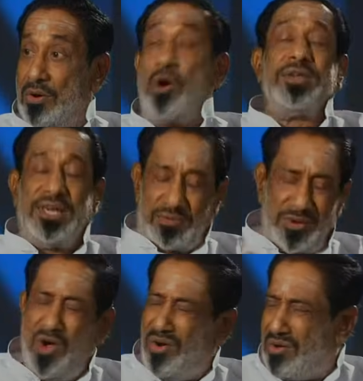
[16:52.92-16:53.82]
Oh, yeah.
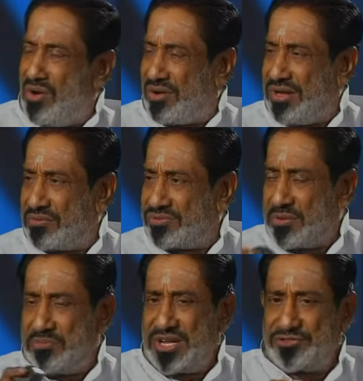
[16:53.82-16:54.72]
No.
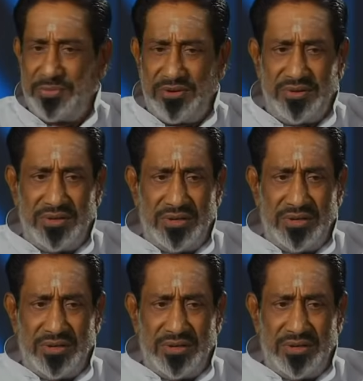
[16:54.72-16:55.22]
Dutchman.